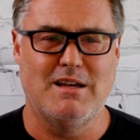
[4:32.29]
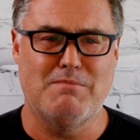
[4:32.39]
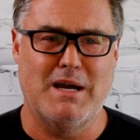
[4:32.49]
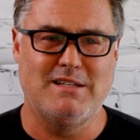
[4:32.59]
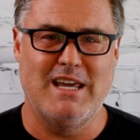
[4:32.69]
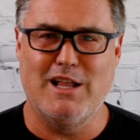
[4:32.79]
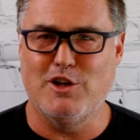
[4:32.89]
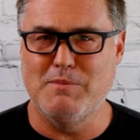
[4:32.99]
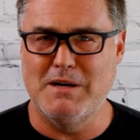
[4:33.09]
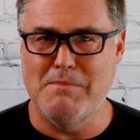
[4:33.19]
It might take a
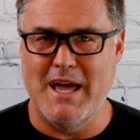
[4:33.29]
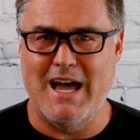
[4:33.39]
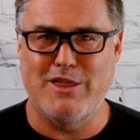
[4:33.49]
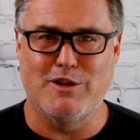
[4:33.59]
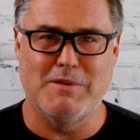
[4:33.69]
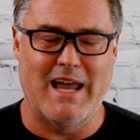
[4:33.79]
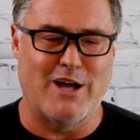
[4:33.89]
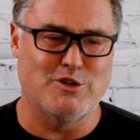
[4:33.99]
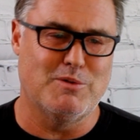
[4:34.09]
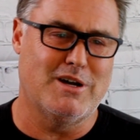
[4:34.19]
little bit of math, a little bit of
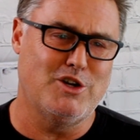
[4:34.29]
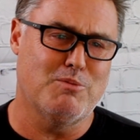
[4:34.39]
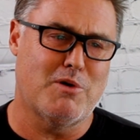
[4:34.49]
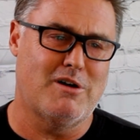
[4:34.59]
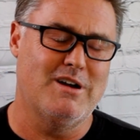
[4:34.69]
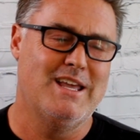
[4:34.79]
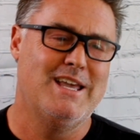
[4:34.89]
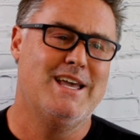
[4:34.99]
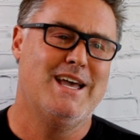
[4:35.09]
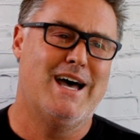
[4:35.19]
algebra on your part.
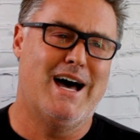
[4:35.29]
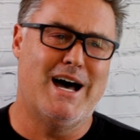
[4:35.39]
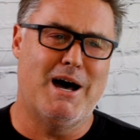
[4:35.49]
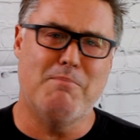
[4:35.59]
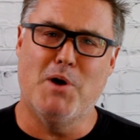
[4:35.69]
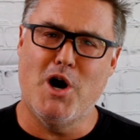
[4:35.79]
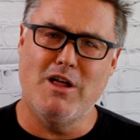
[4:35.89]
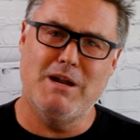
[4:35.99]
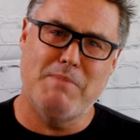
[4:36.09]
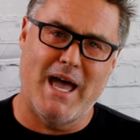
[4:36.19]
A
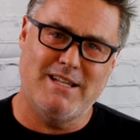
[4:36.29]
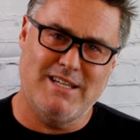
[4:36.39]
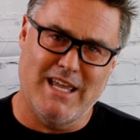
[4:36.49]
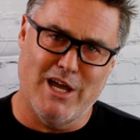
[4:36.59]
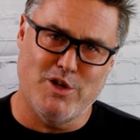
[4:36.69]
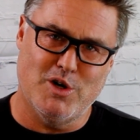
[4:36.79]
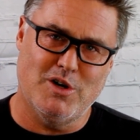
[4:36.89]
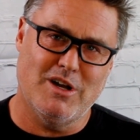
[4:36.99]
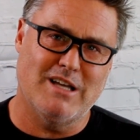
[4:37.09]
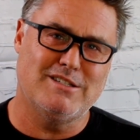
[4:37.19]
ball and a bat together
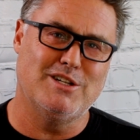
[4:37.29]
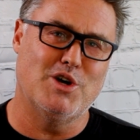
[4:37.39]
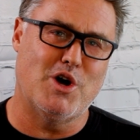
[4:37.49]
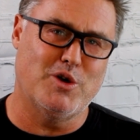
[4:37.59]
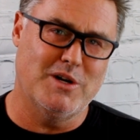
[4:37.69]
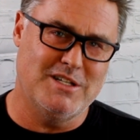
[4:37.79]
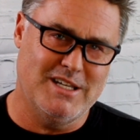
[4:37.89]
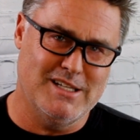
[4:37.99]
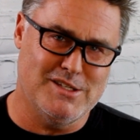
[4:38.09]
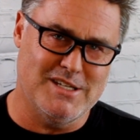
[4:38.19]
cost
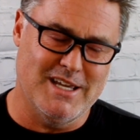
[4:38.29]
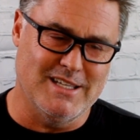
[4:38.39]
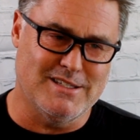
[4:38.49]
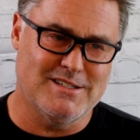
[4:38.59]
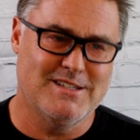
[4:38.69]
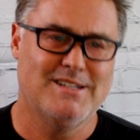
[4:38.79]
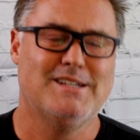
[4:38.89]
$1.10.